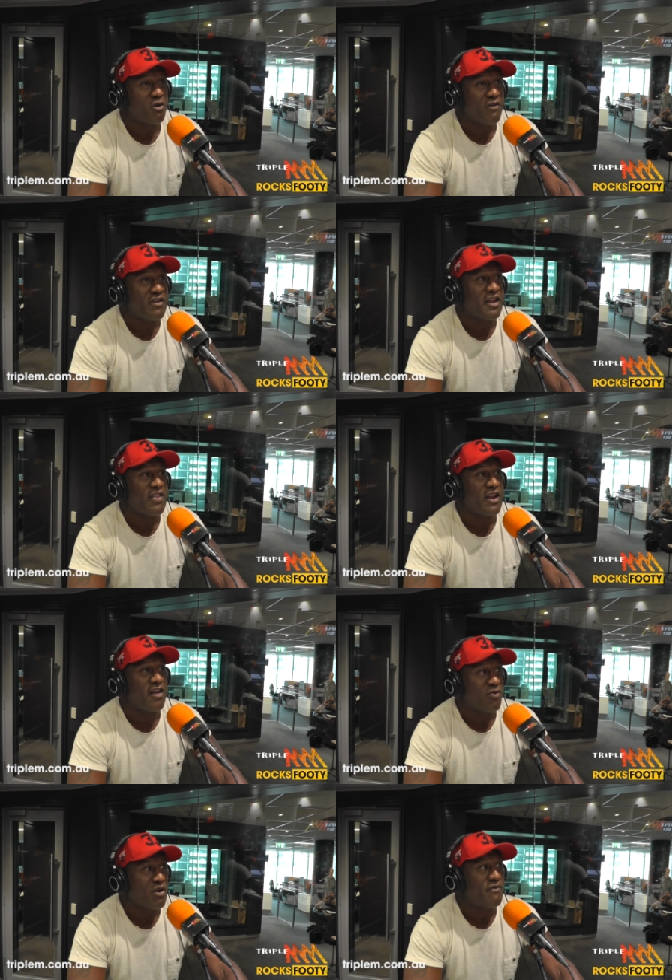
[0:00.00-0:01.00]
what have I done the
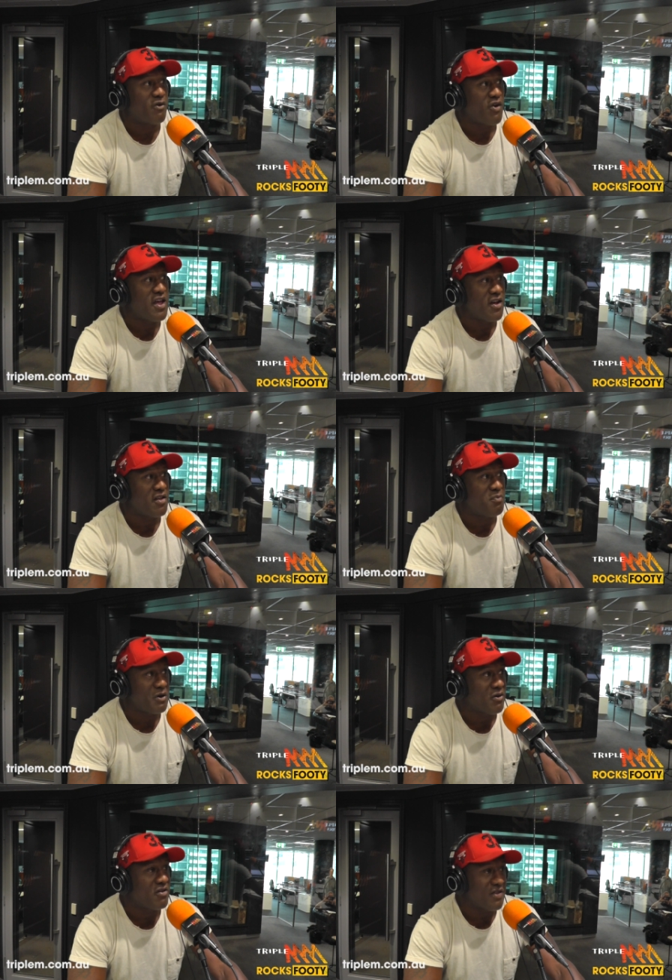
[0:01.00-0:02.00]
last 24 hours?
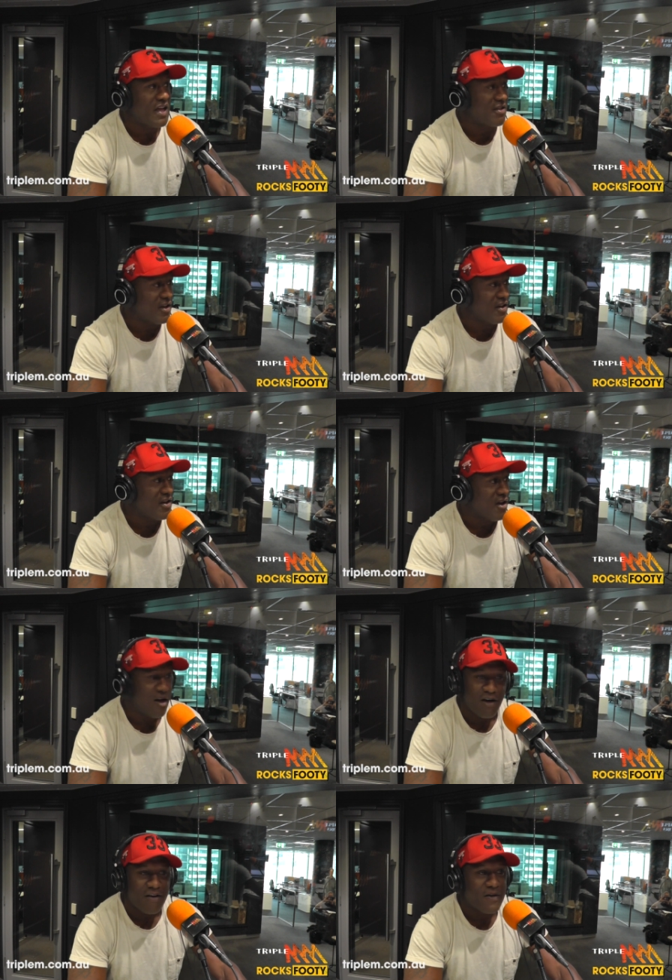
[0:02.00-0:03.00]
Because that's it.
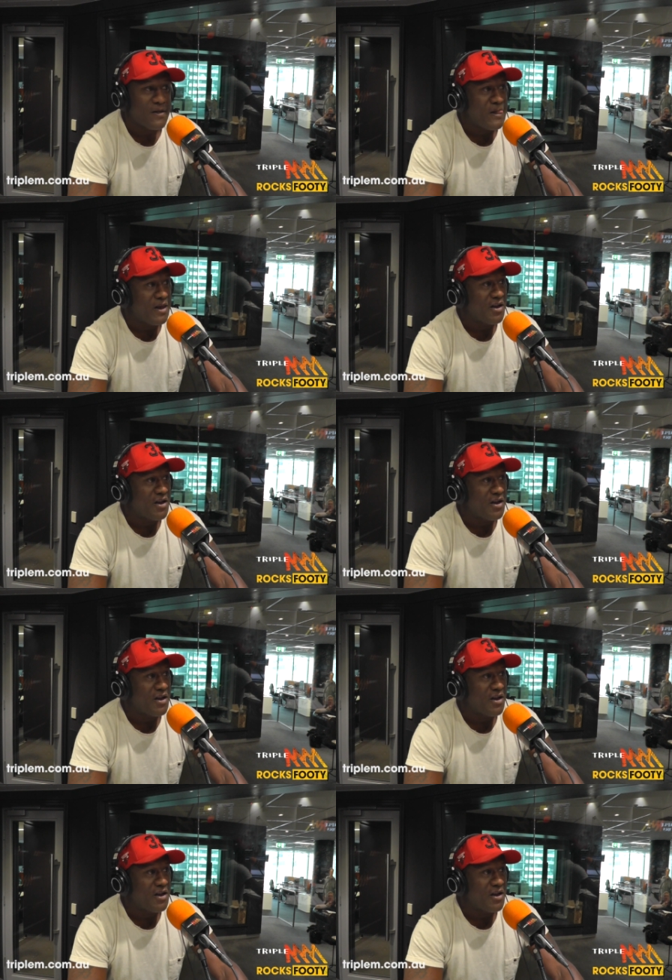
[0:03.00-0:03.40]
Did you? And did you are